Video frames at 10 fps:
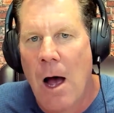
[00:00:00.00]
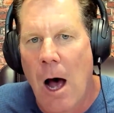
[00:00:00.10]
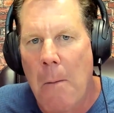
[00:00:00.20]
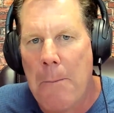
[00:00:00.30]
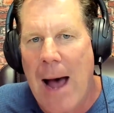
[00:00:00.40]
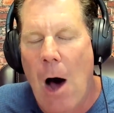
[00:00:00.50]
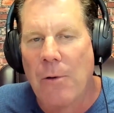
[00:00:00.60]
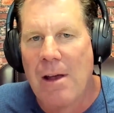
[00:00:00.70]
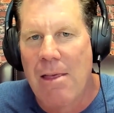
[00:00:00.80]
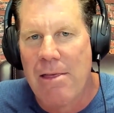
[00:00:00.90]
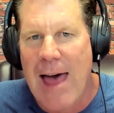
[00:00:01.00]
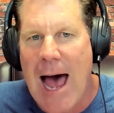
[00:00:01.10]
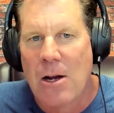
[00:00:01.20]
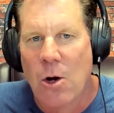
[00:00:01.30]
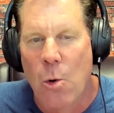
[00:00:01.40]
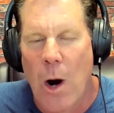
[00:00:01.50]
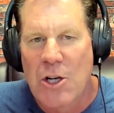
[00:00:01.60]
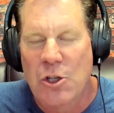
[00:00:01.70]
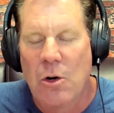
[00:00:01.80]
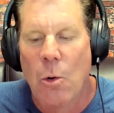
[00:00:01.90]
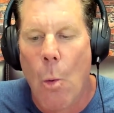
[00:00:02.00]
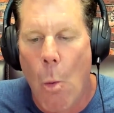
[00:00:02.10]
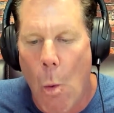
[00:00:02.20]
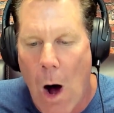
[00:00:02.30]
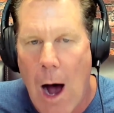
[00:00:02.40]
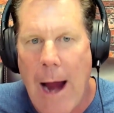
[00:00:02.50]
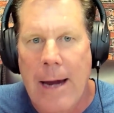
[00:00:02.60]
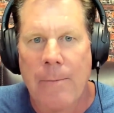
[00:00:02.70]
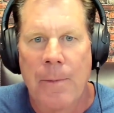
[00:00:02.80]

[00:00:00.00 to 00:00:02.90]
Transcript: about that question why?